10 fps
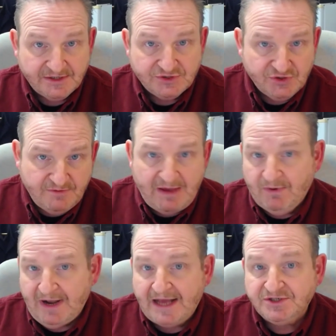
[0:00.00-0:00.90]
So you may
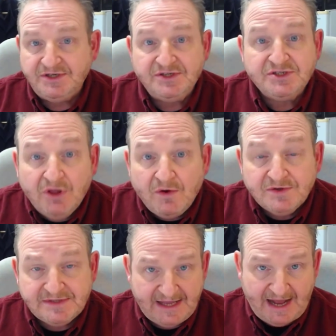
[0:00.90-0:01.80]
want to actually
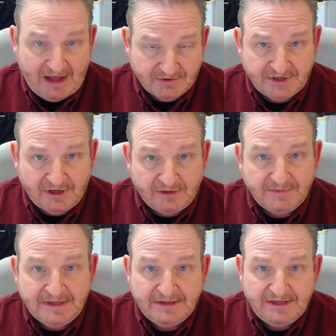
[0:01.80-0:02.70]
disclose that
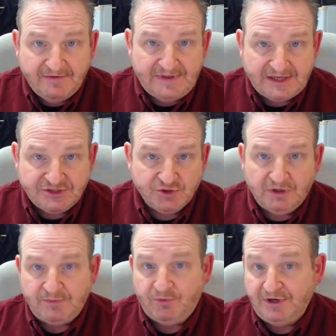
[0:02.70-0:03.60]
outcome, given that you're
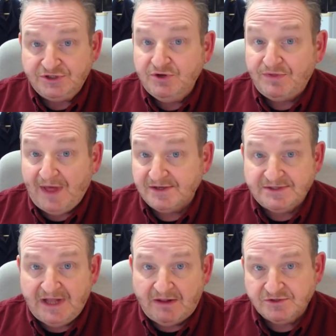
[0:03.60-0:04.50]
only putting
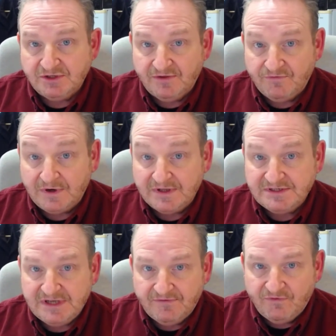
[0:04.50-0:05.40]
$2,000 on the front of the
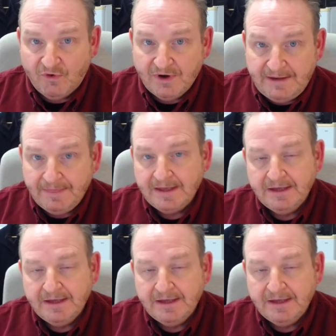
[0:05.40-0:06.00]
1040,